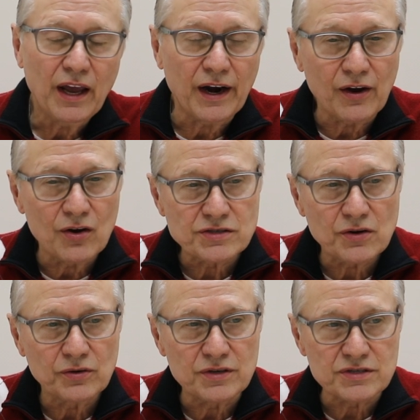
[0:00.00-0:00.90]
and I
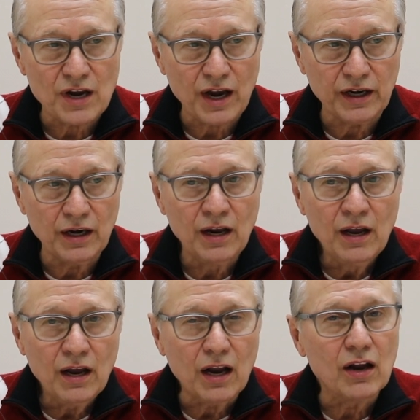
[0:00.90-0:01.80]
also design
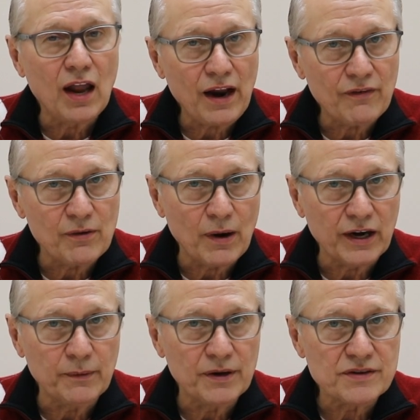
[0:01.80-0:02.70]
a lot of the
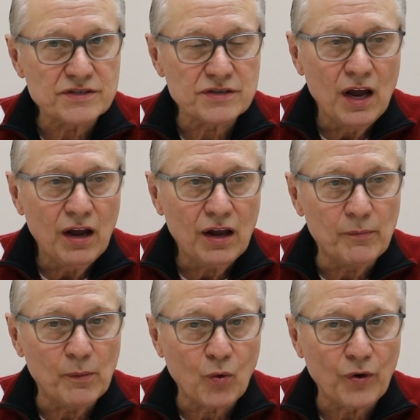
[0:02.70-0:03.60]
monuments
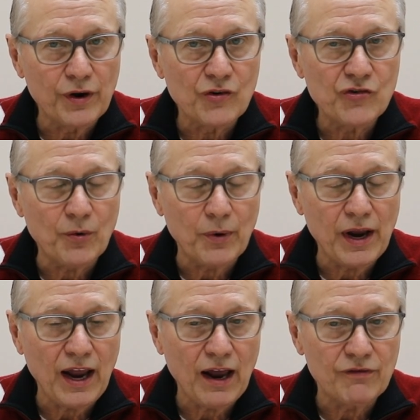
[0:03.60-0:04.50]
and memorials that we
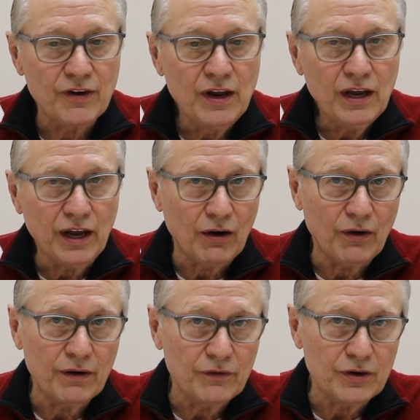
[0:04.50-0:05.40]
have in
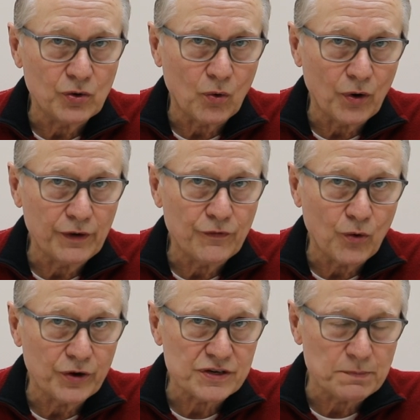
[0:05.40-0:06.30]
our inventory
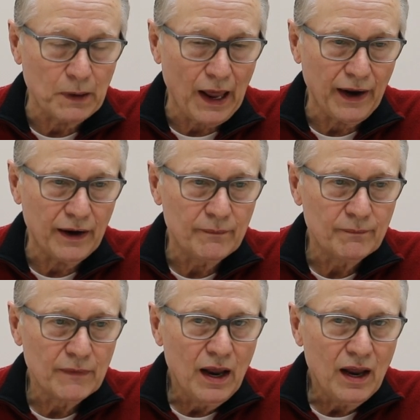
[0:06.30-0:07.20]
for display.
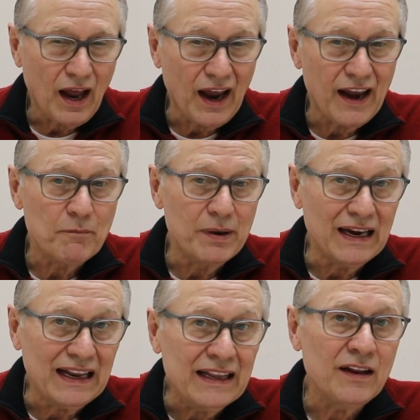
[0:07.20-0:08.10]
I have
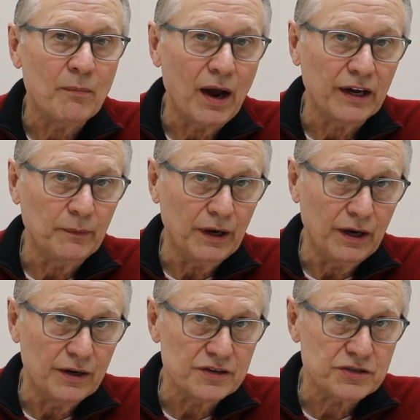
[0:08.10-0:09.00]
been in the monument
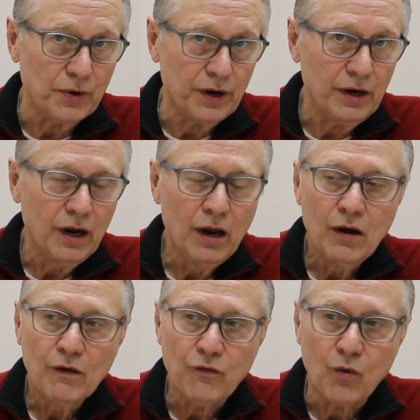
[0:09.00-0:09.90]
industry
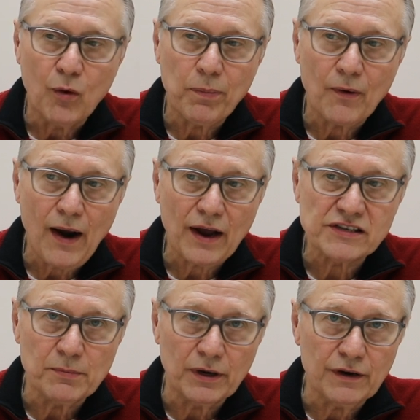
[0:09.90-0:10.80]
for
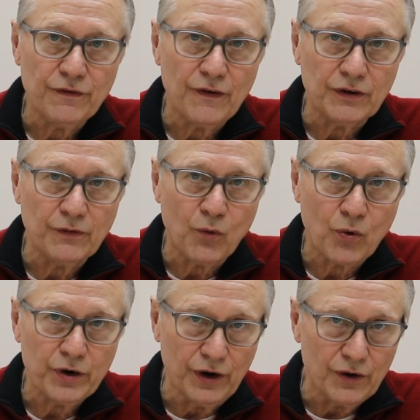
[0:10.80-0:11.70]
approximately
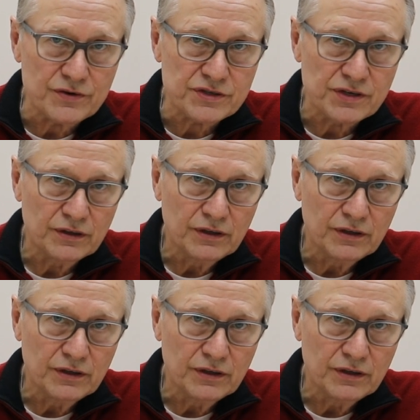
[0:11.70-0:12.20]
54 years